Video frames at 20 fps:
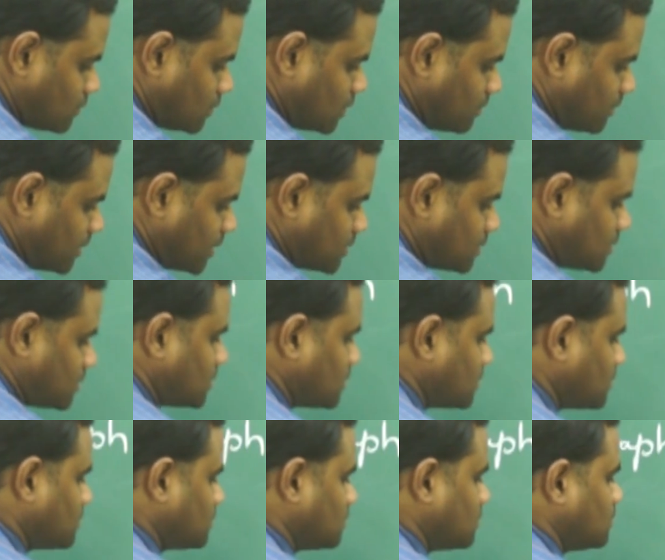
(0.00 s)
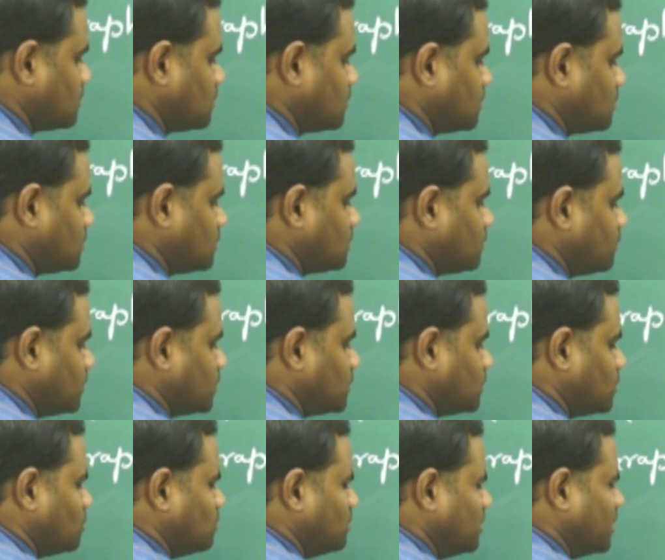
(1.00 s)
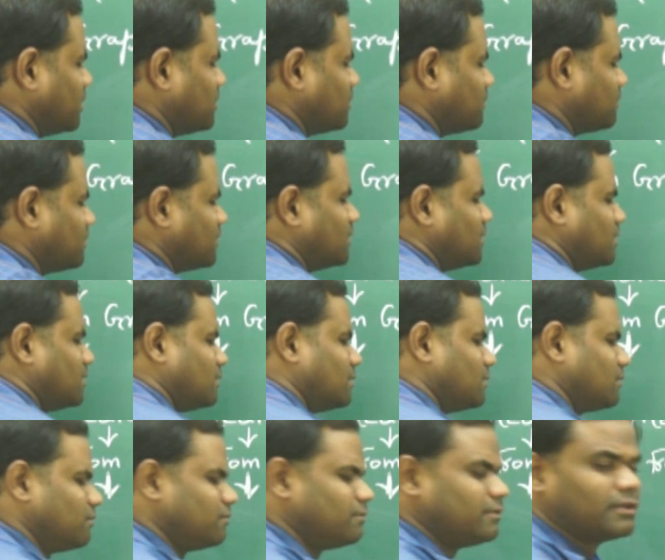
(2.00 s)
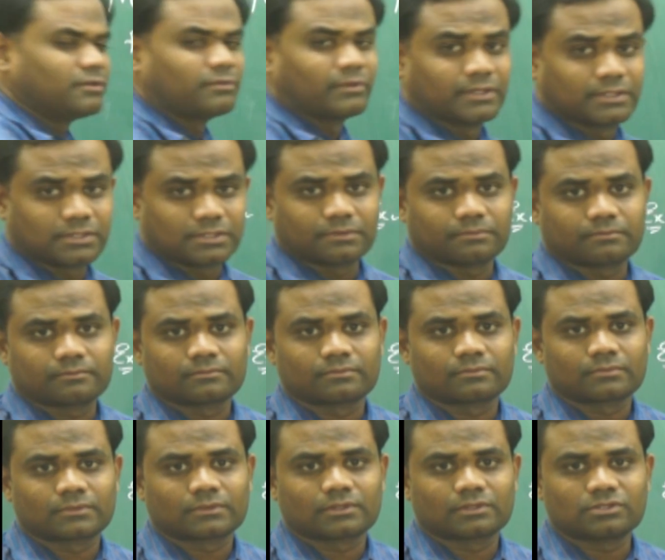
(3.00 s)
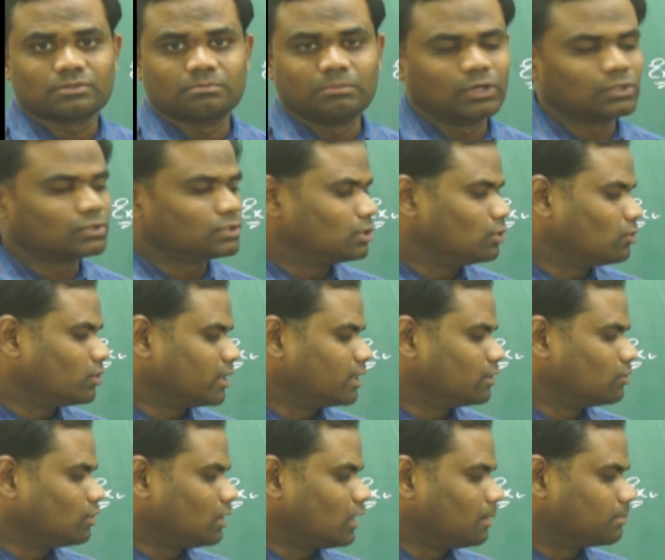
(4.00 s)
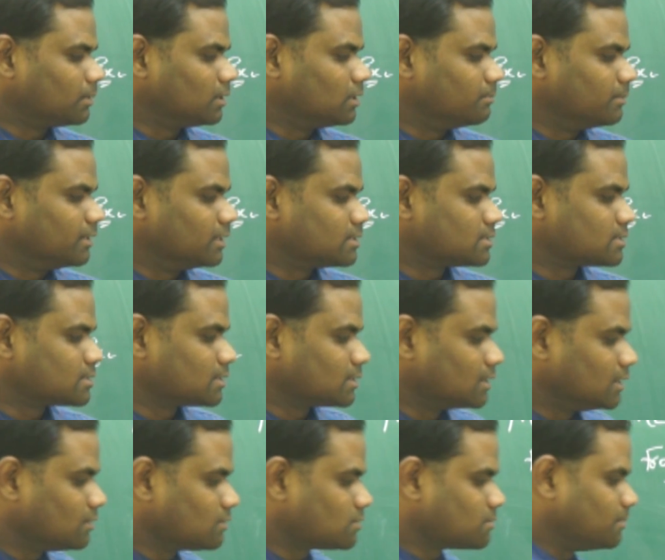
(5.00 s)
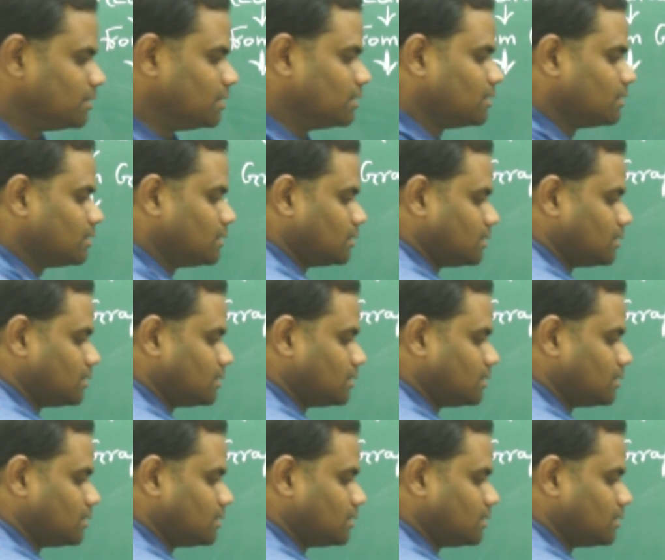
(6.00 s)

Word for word: limits with cumulative frequency. So both lower and upper limits gives me